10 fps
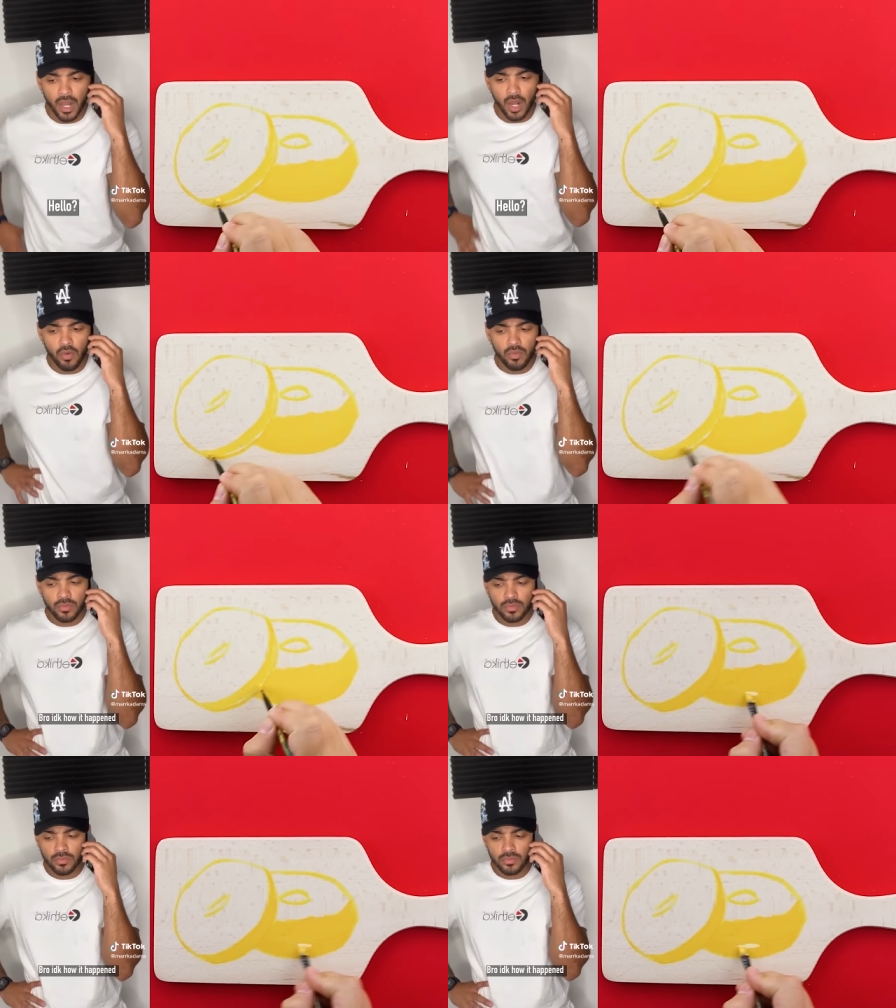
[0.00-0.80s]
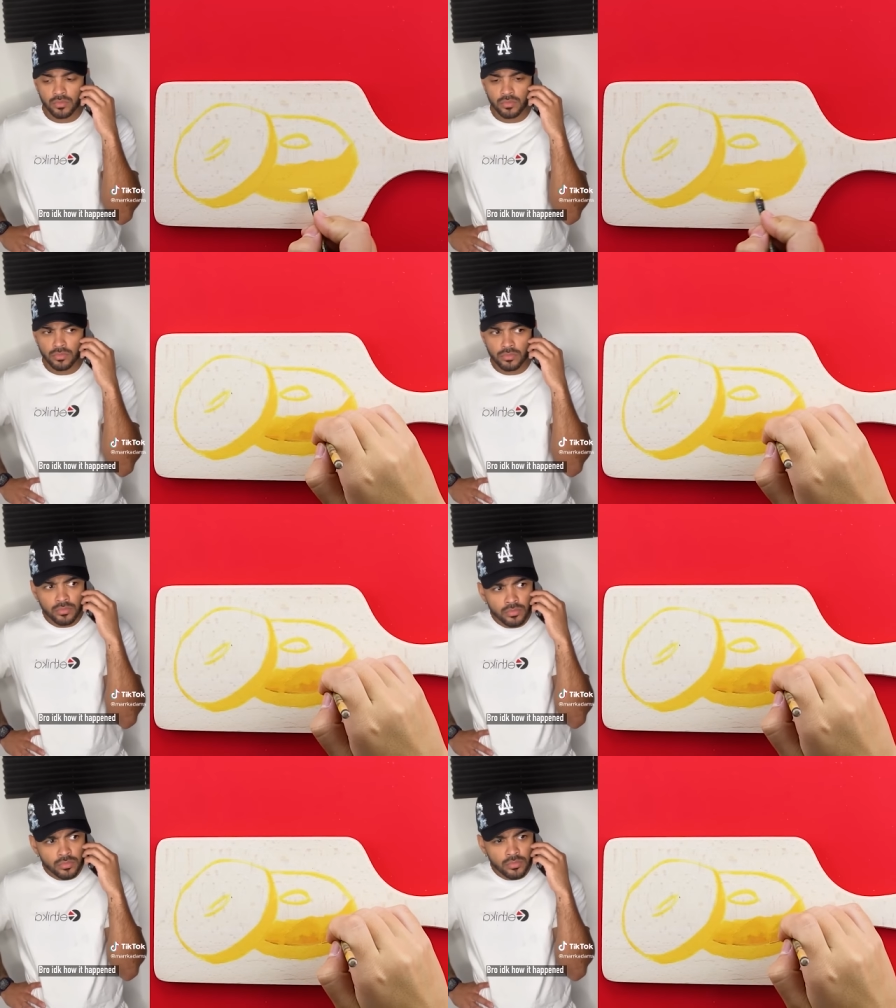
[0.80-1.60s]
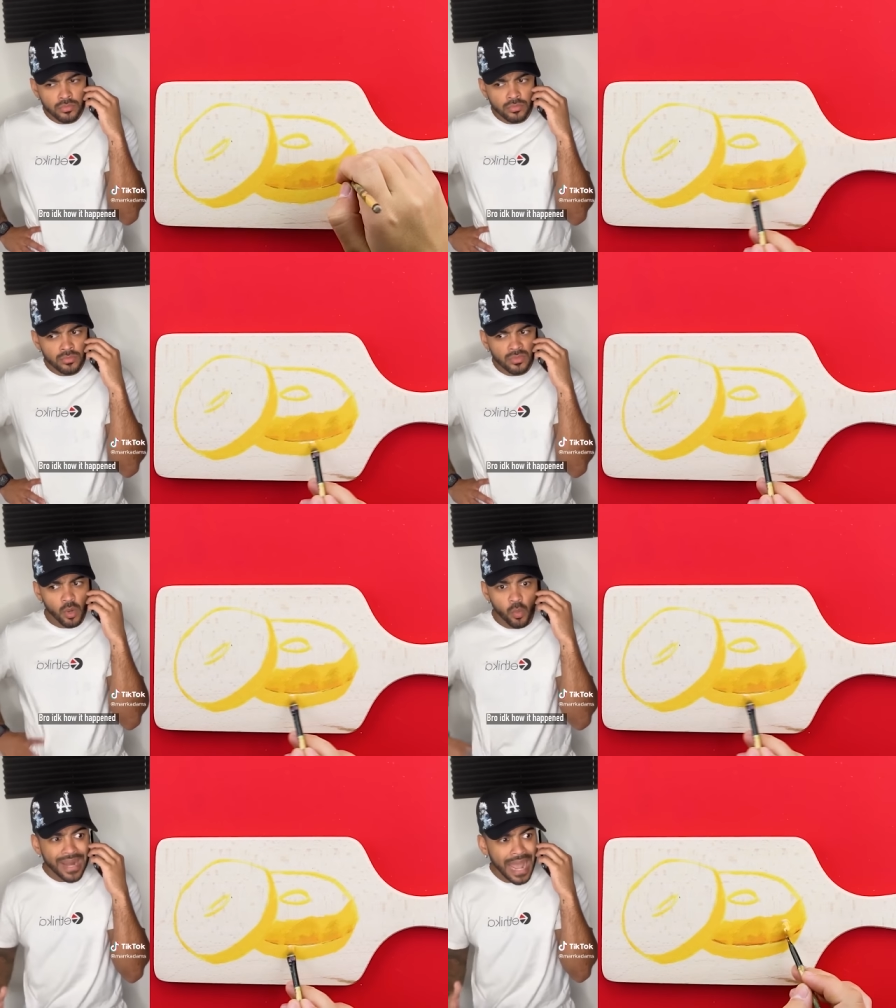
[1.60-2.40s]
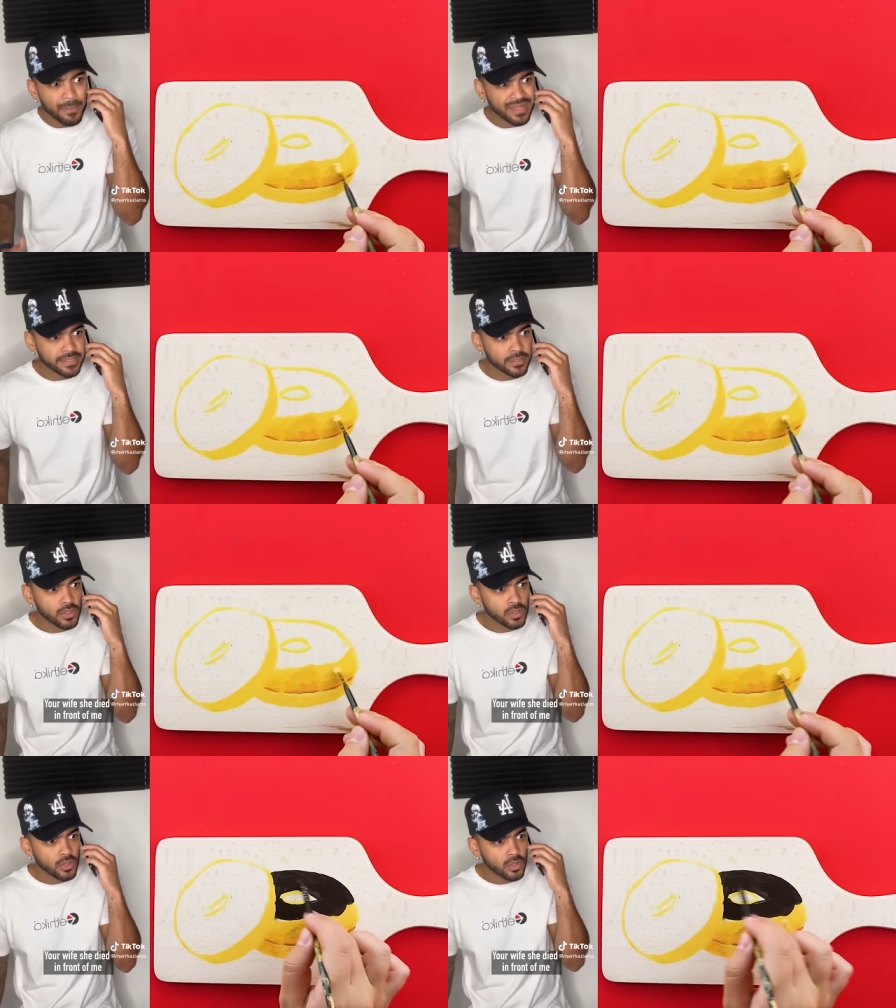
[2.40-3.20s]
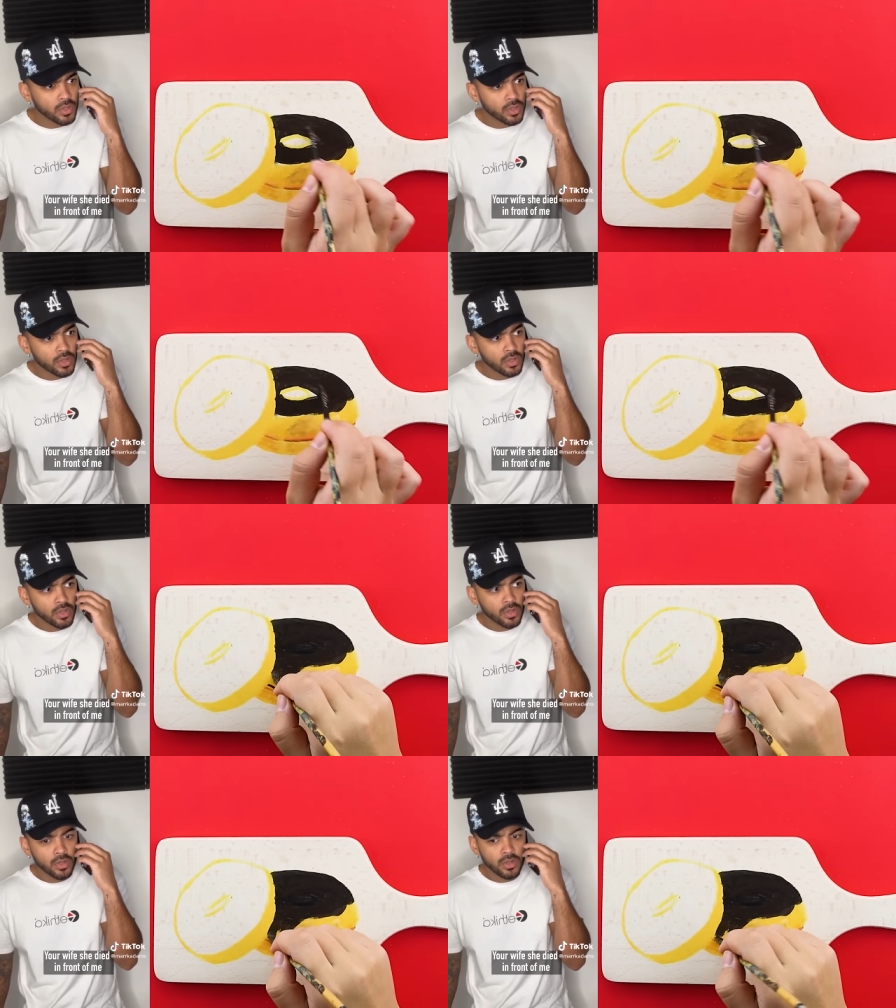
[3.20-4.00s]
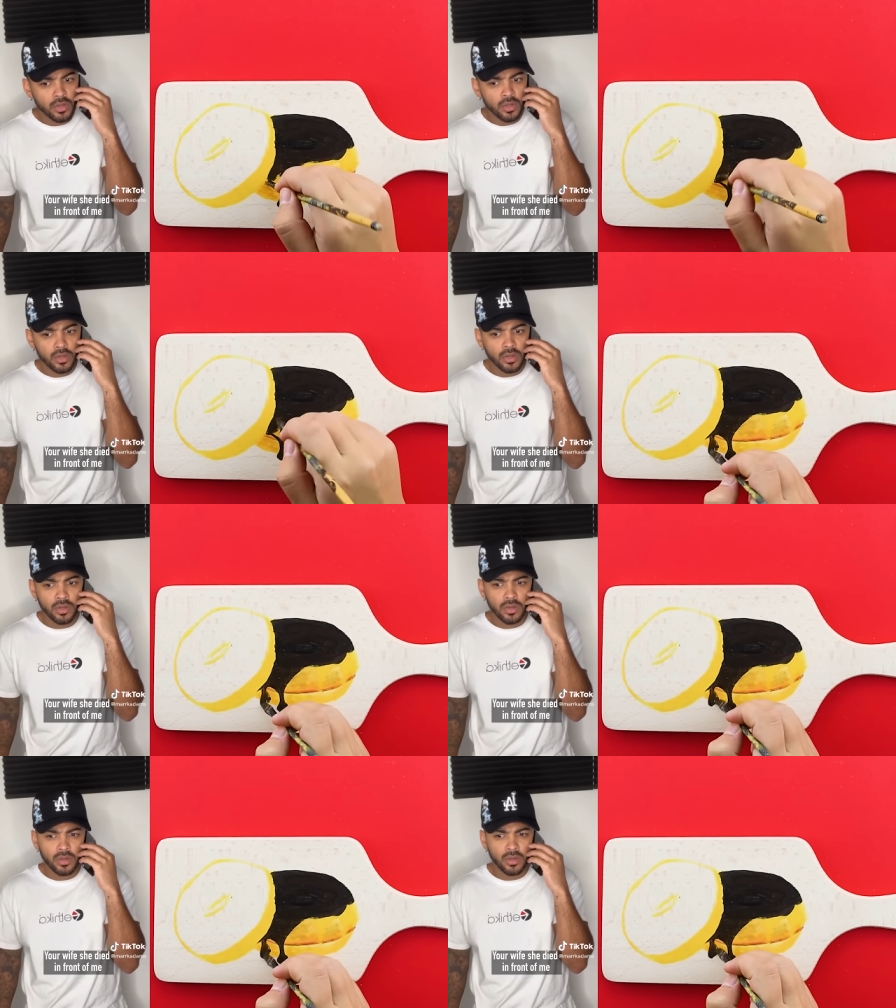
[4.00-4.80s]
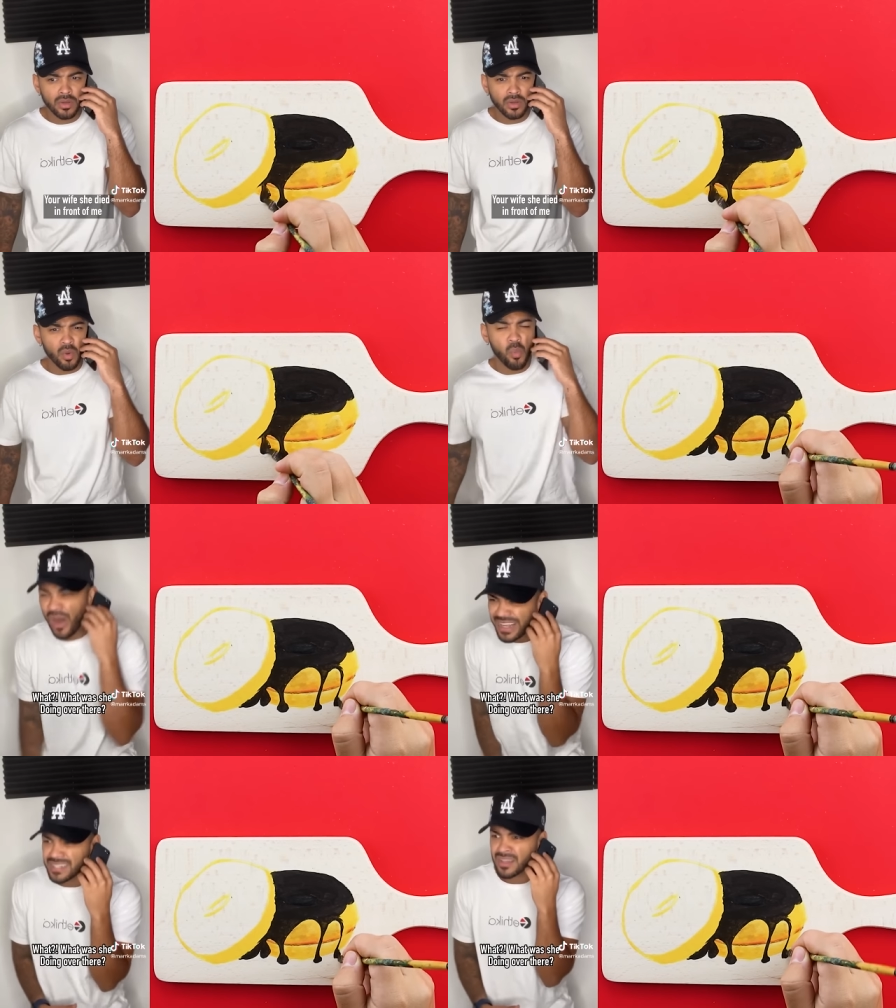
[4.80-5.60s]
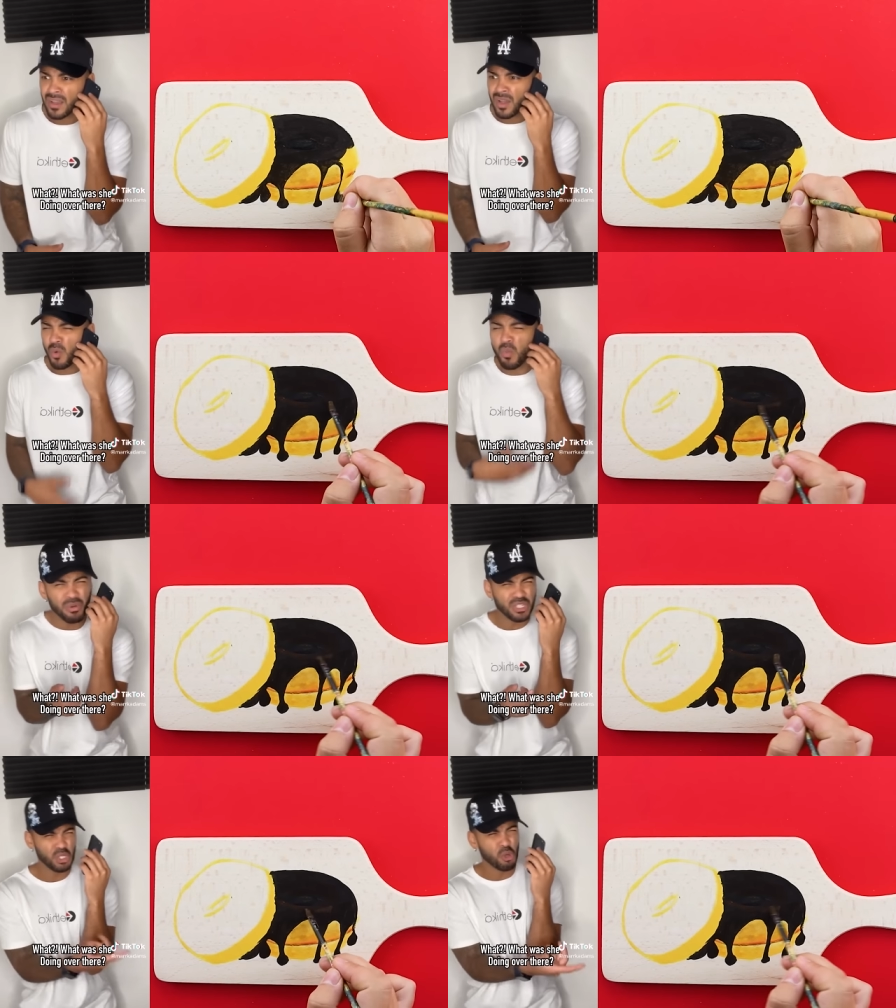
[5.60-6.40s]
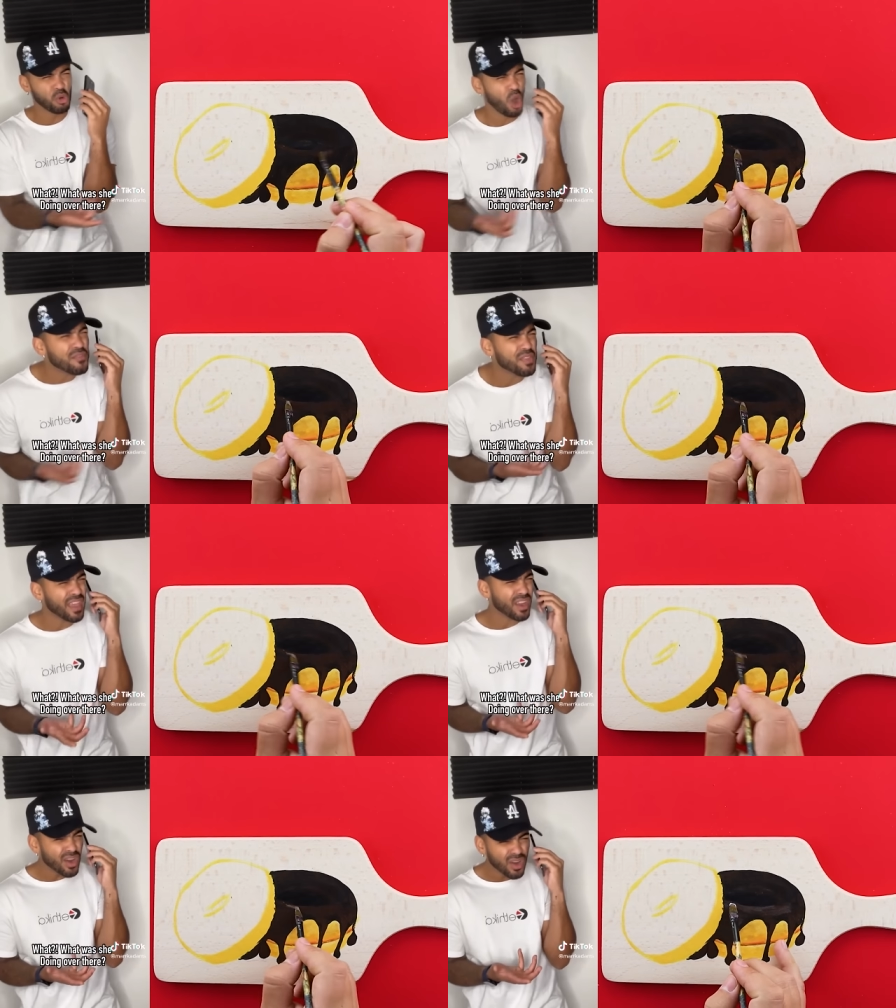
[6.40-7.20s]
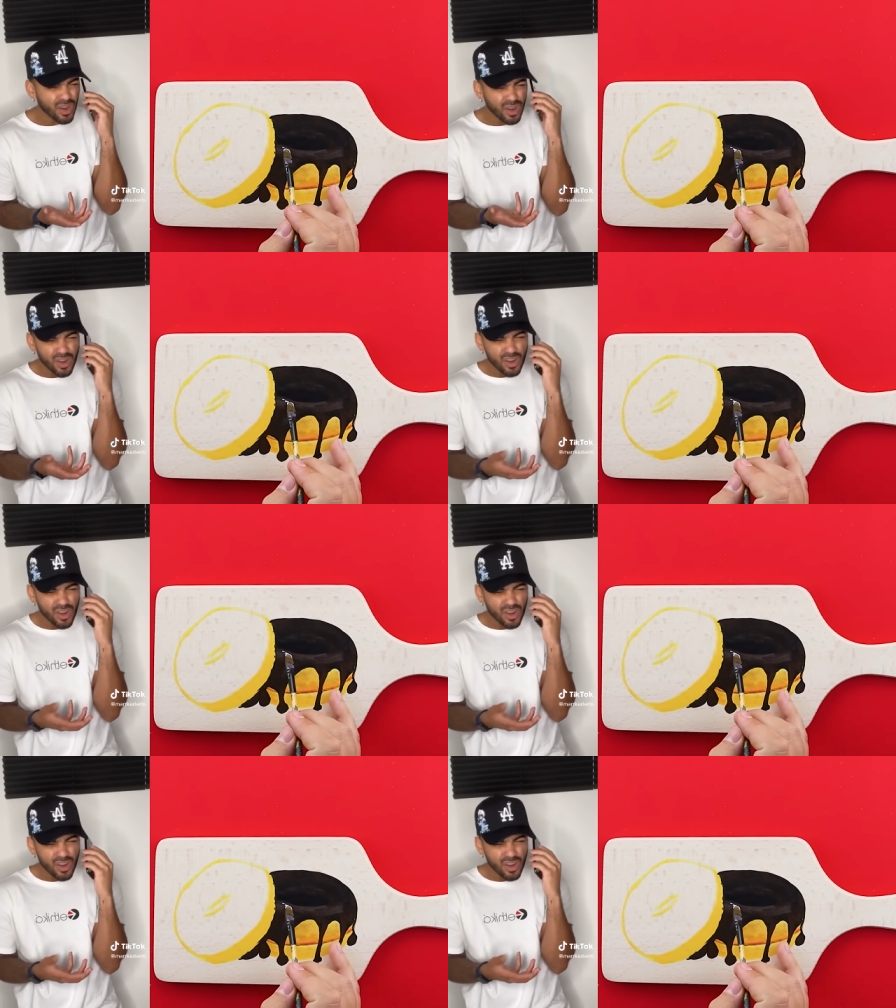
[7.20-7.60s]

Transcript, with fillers: Hello? Bro, oh, I don't know how it happened. What happened? Your wife. She died in front of me. What? What was she doing over there?